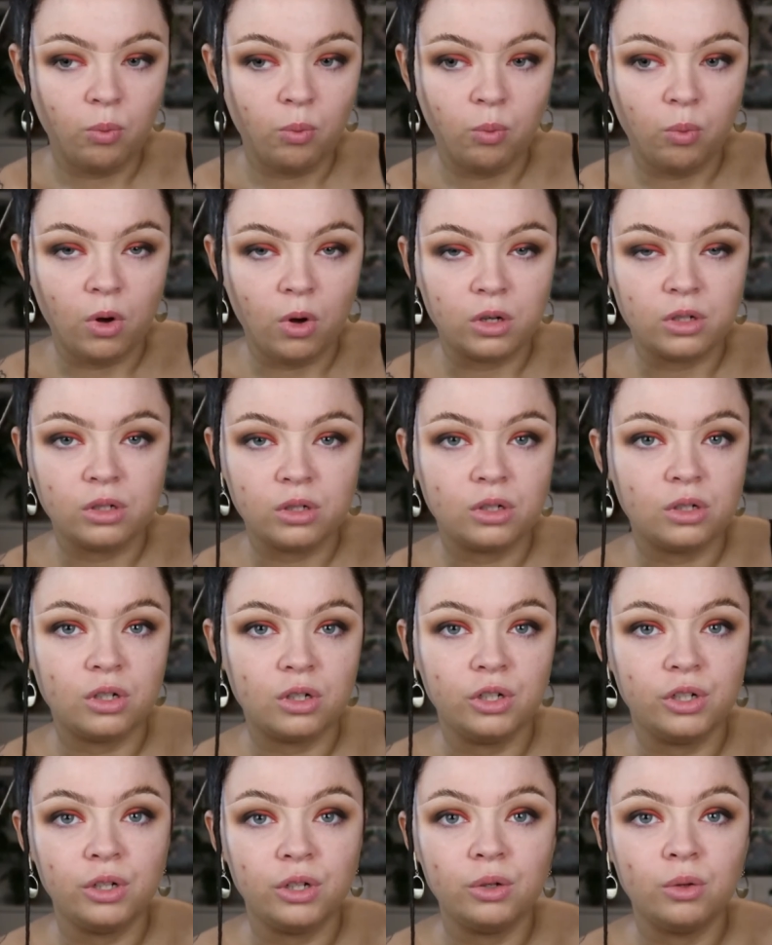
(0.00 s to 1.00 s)
what
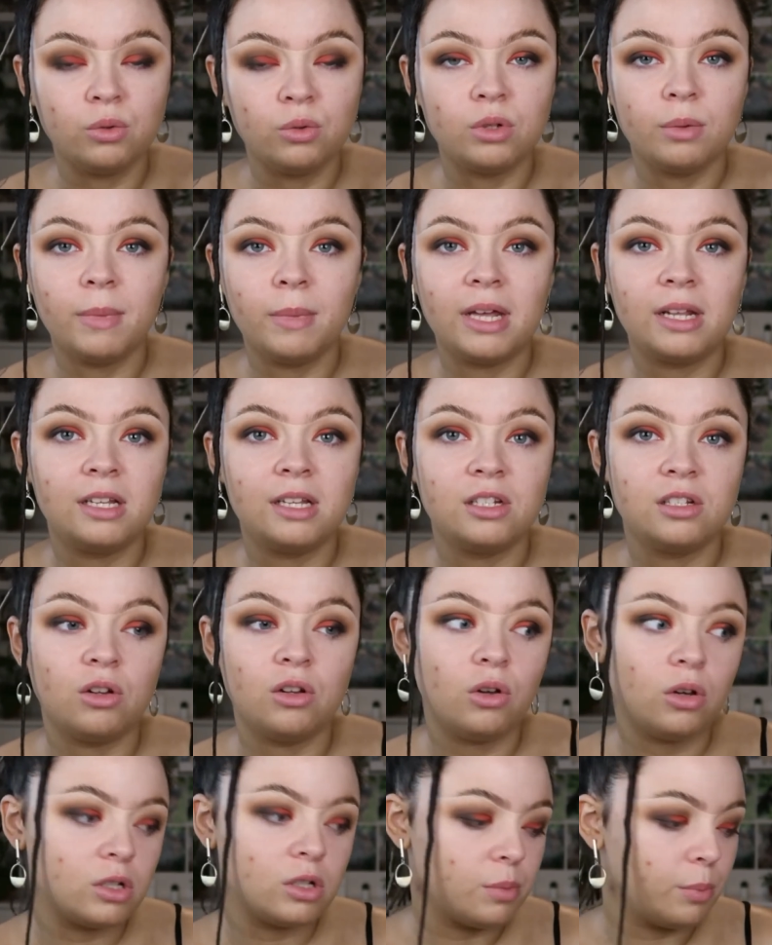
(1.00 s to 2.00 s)
to do to make these
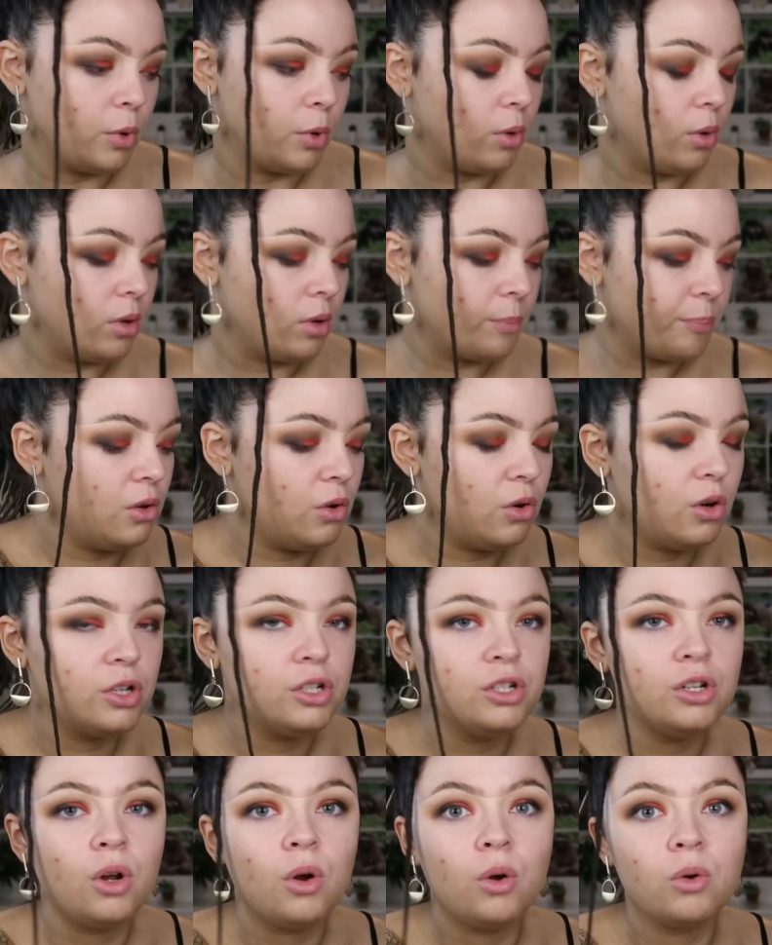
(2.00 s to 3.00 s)
looks, but or
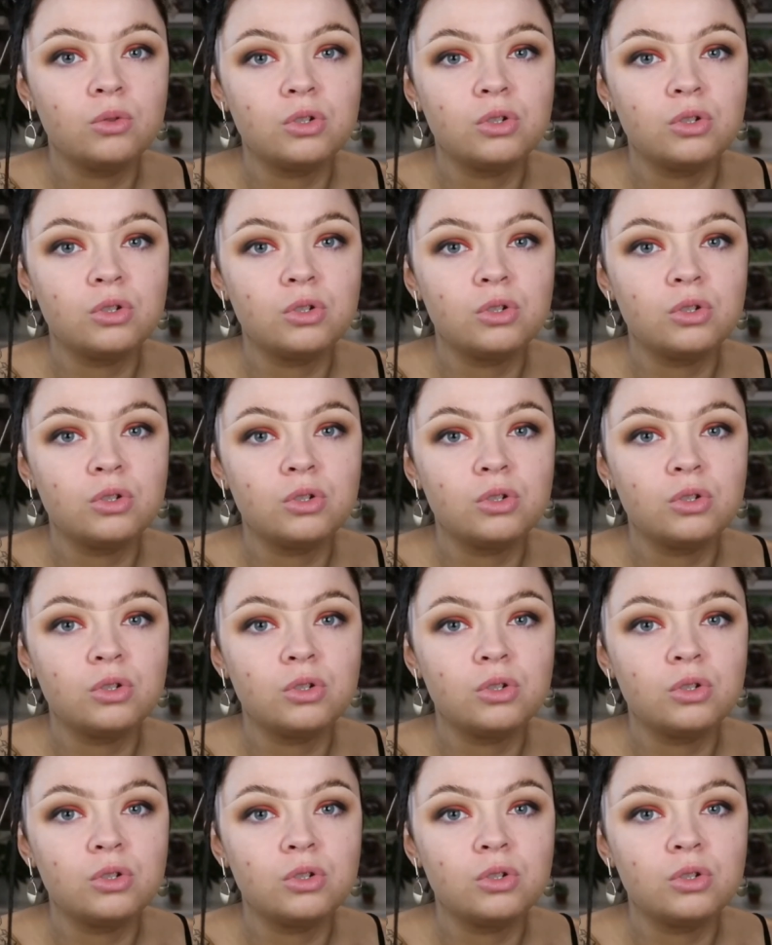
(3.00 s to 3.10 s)
you know,